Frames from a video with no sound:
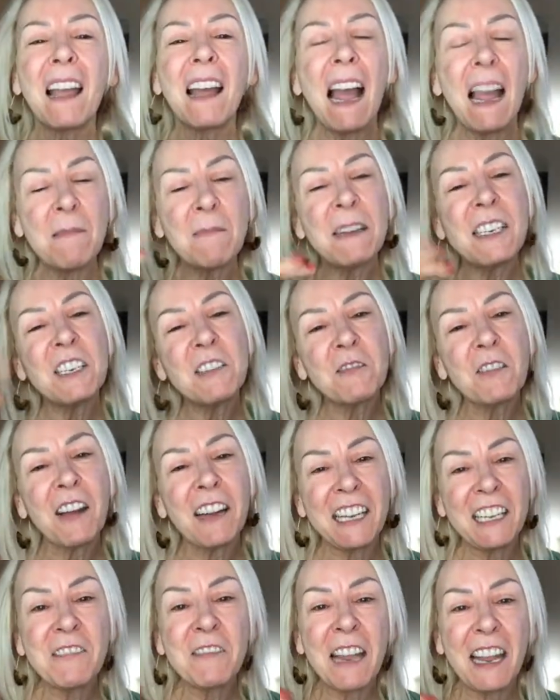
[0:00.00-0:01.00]
I mean, you got
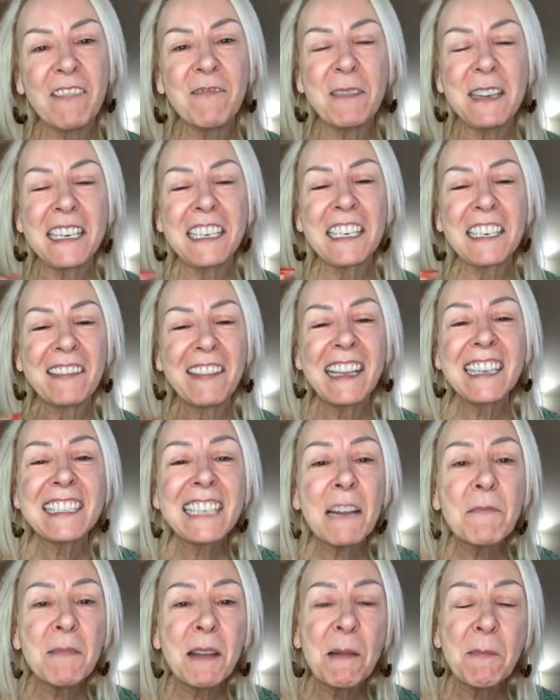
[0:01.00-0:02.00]
you gave me they
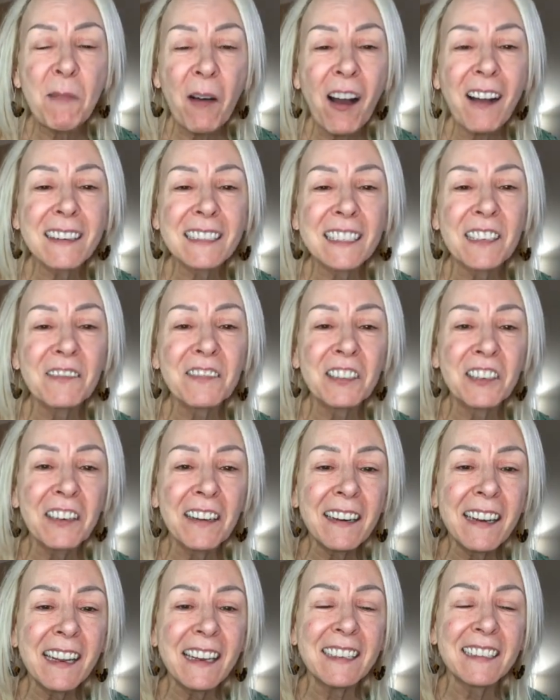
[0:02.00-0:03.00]
sent me a box of
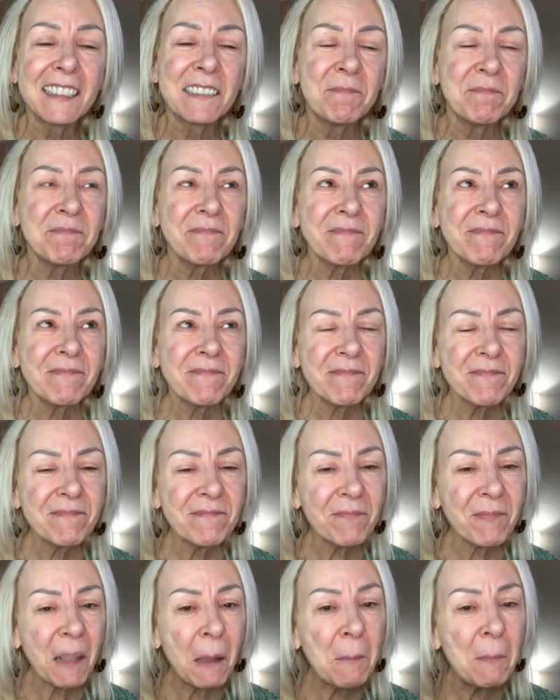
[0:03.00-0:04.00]
goodies,
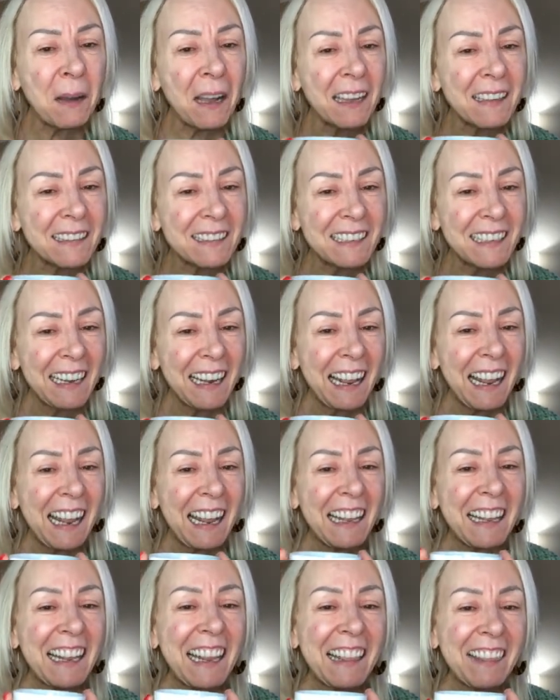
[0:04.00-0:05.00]
but
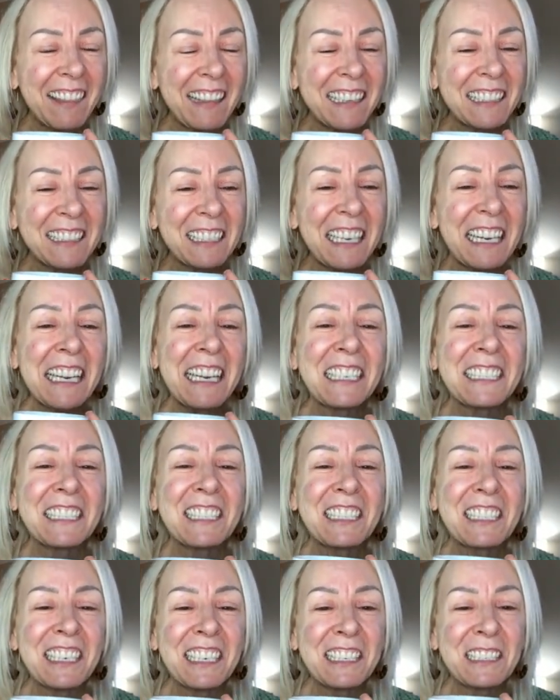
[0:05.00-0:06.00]
this is
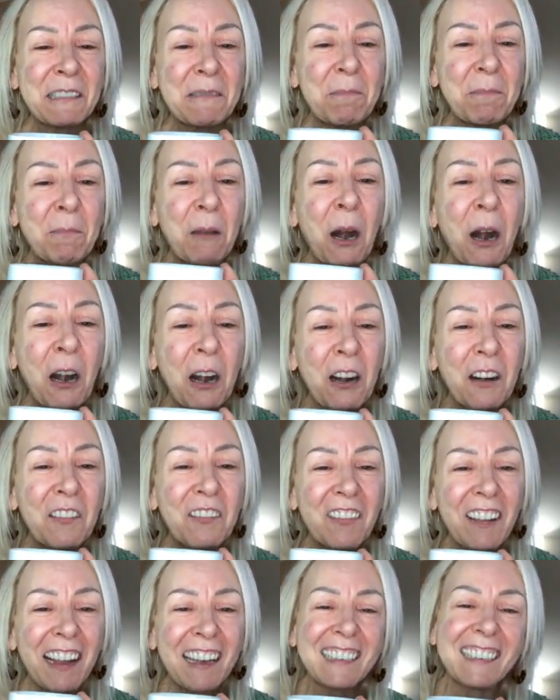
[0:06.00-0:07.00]
just
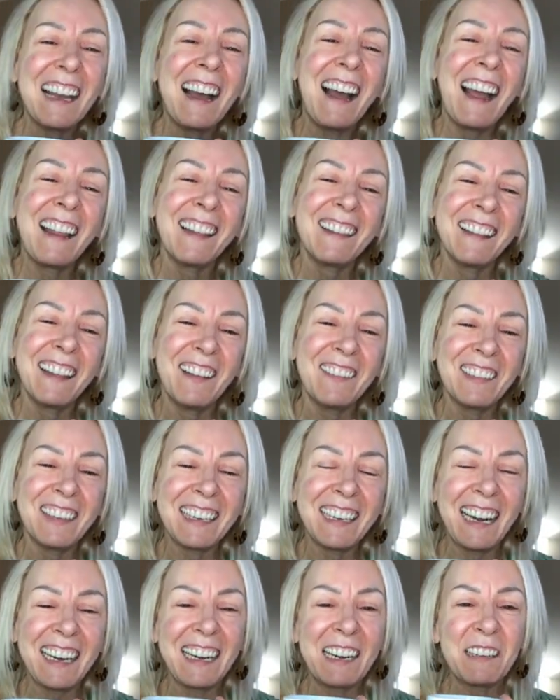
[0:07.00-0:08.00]
perfect. I love it,
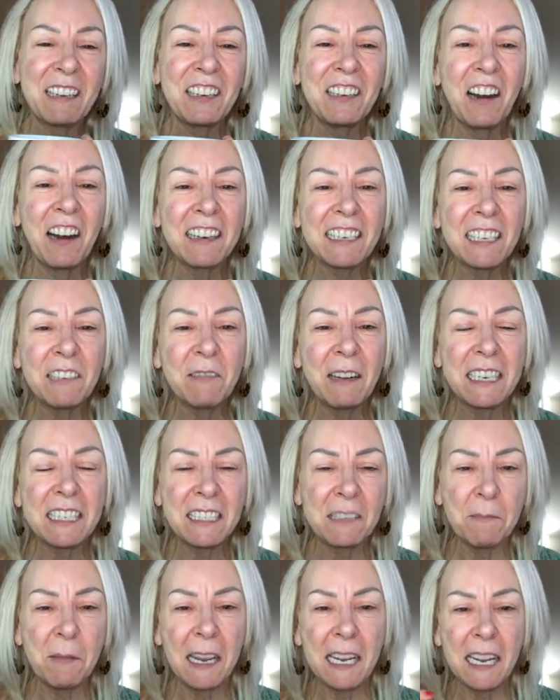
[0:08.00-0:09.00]
and I can hardly wait to
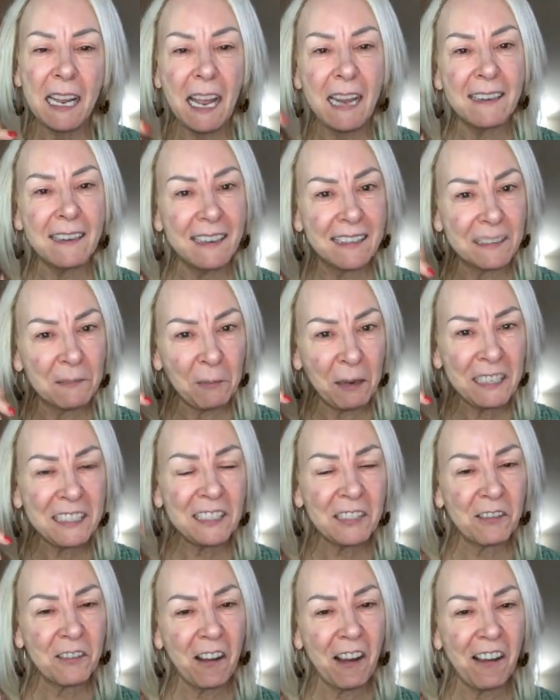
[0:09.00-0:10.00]
make an
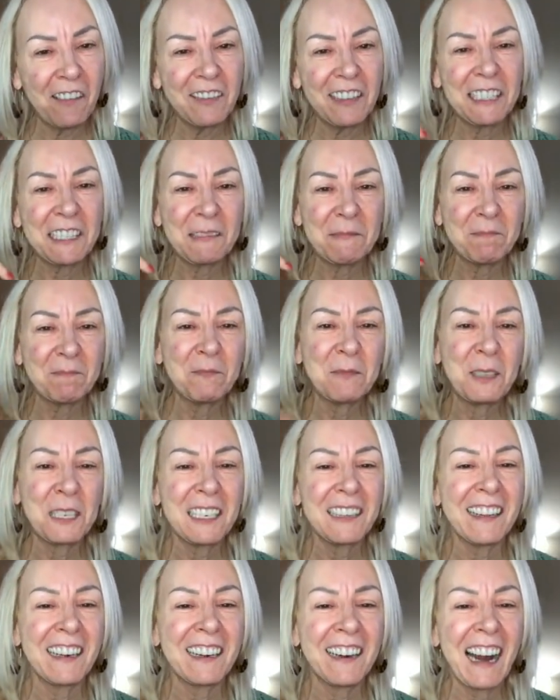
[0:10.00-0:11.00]
espresso coffee to put in
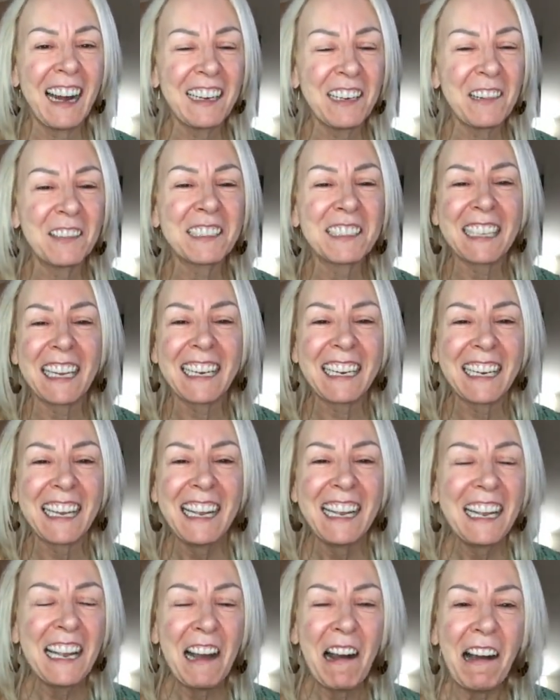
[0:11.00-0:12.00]
there. I know it's like
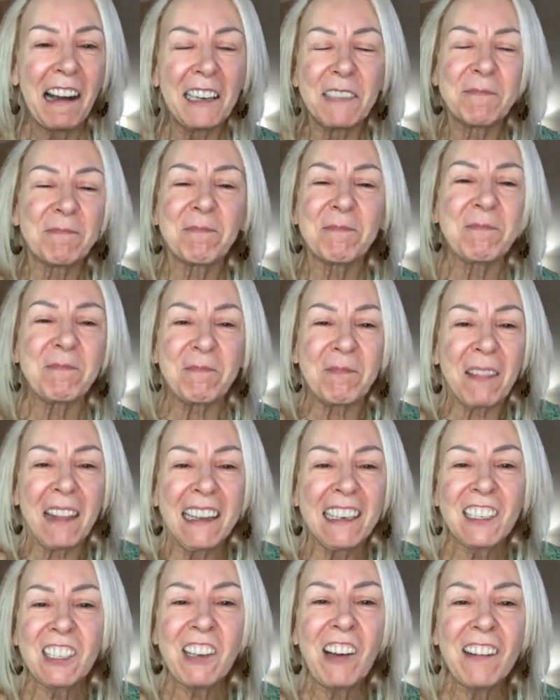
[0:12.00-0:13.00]

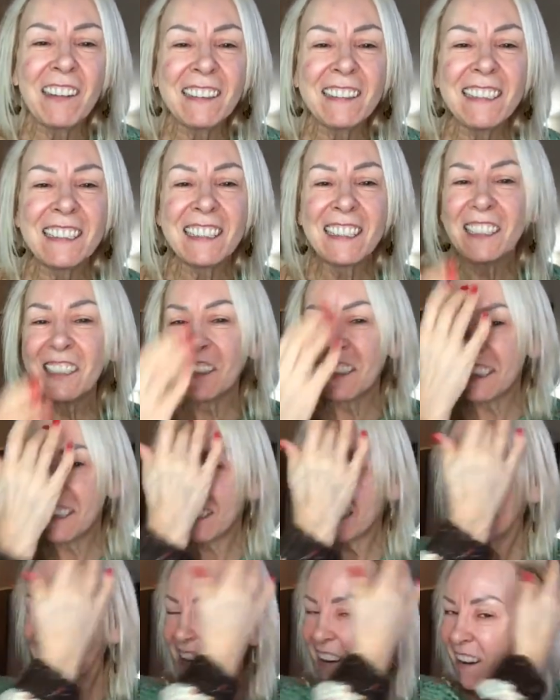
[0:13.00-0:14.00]
chocolates,
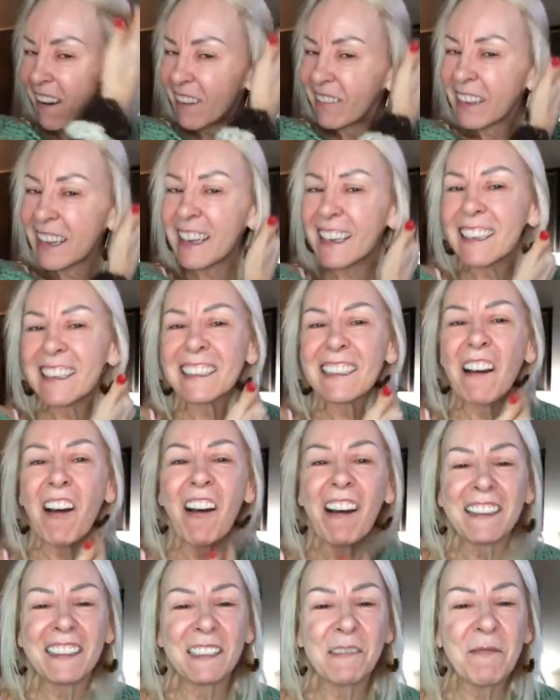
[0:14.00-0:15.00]
goodies, coffee. It's
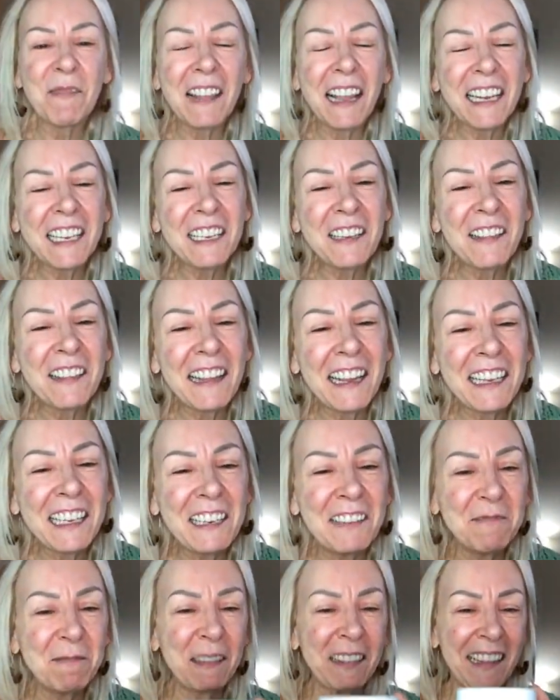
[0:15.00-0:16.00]
awesome. Thank you, thank
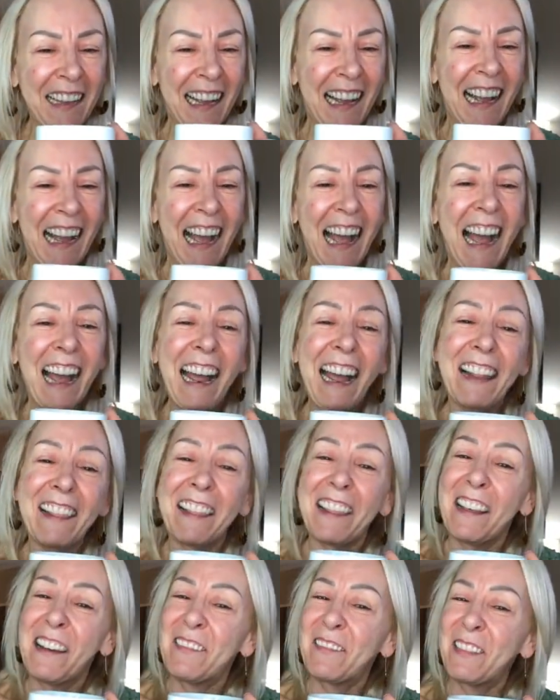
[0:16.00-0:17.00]
you. But I
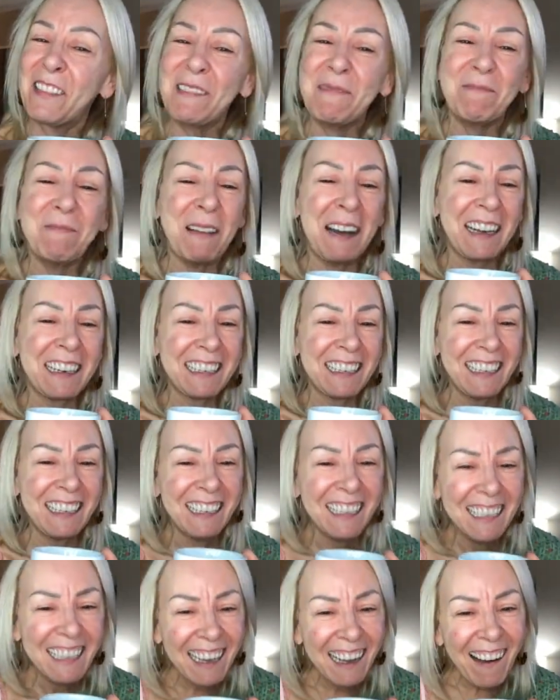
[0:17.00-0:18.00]
love the mug.
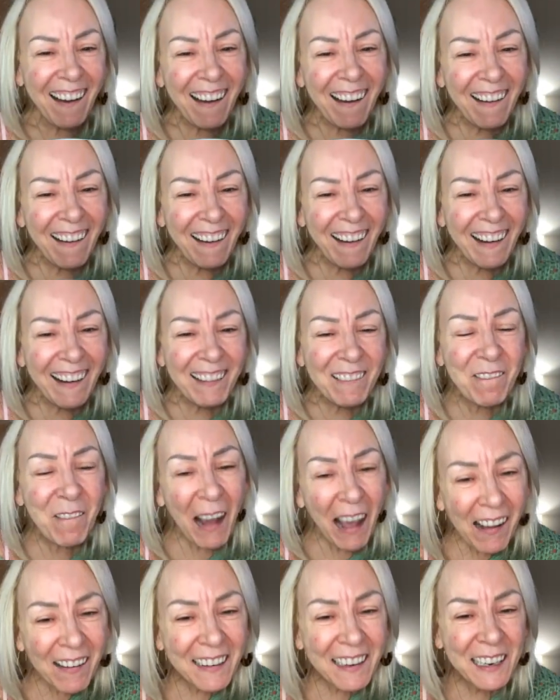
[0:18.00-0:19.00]
Aw,
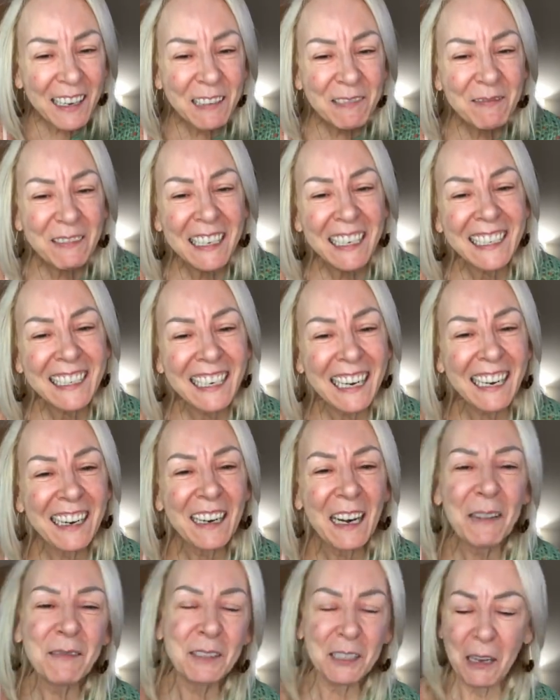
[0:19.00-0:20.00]
welcome, Linda.
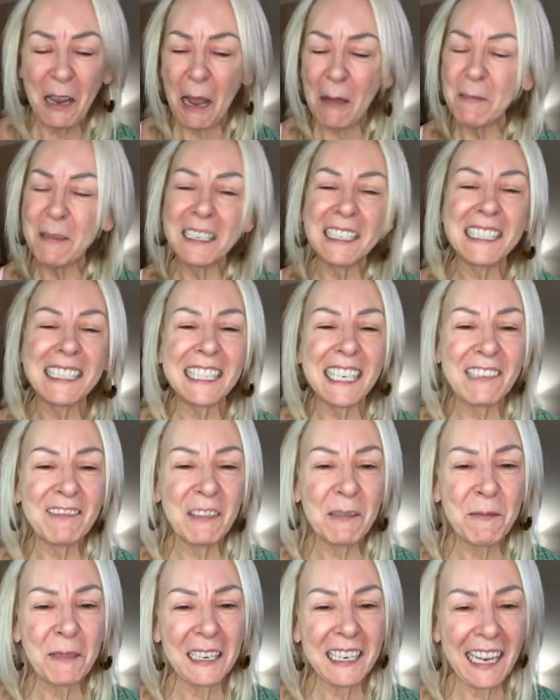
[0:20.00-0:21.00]
I'm so happy to see
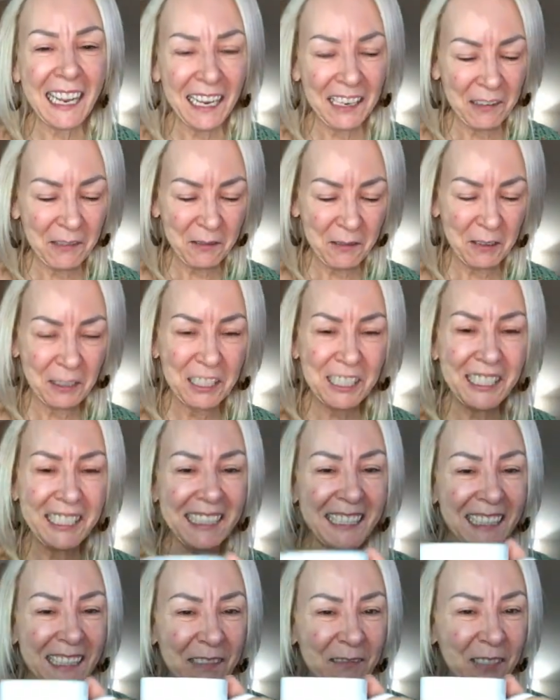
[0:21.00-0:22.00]
everybody. Hello,
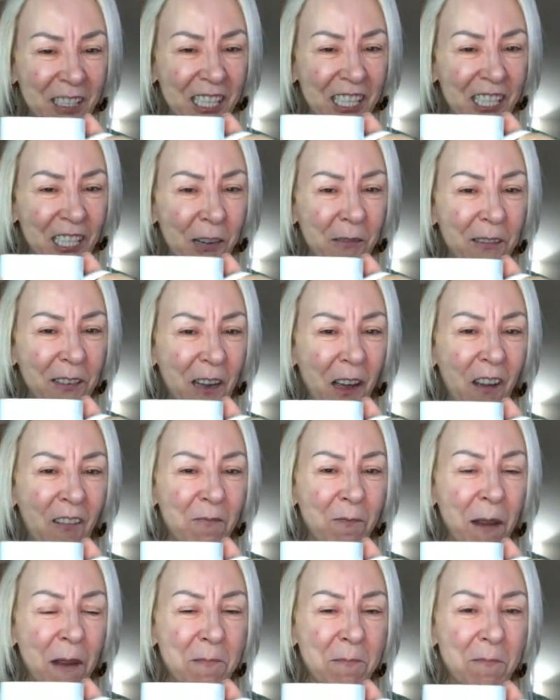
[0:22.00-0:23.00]
gorgeous. I'm just showing off
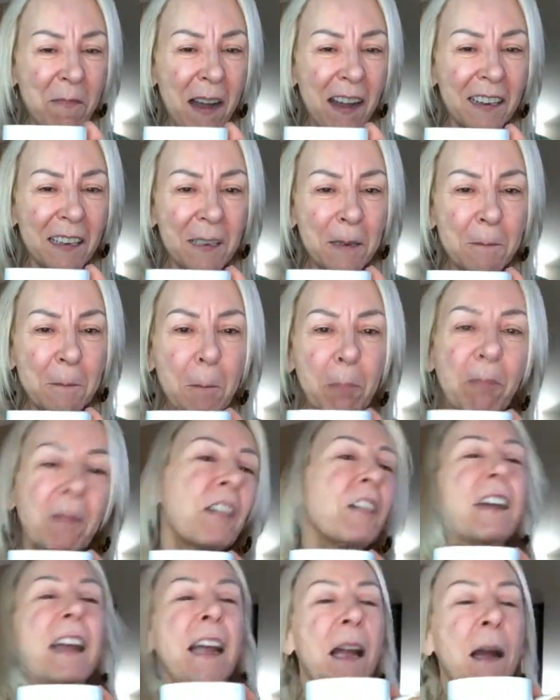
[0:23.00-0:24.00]
my mug.
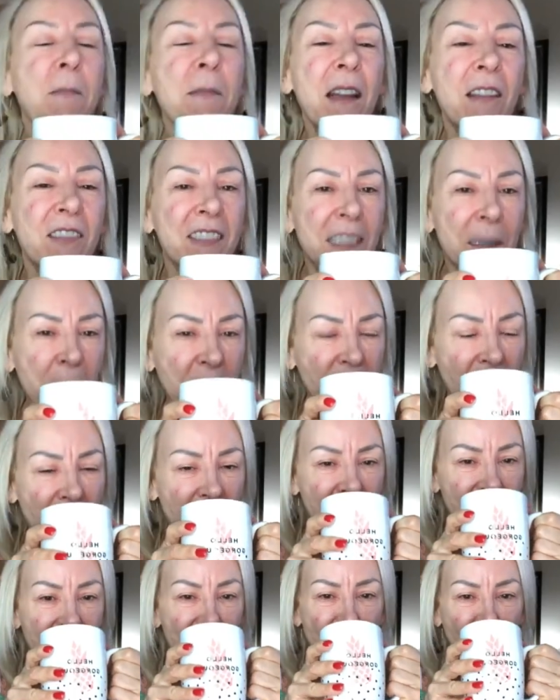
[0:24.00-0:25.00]
Okay, I'm gonna have a sip of
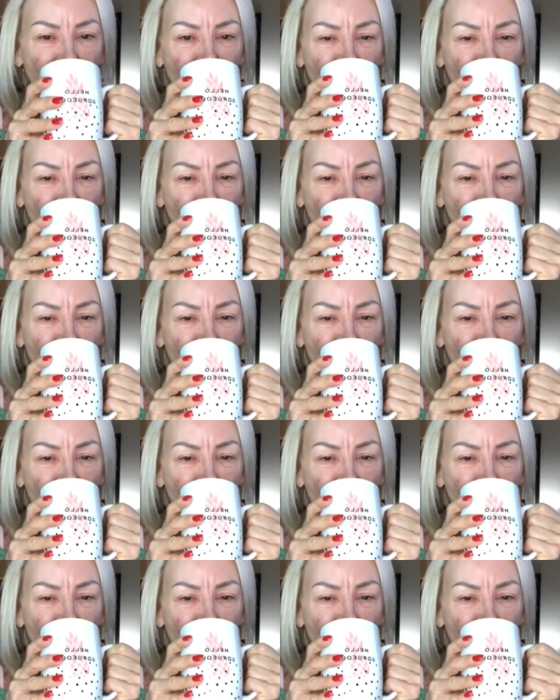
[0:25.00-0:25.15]
coffee.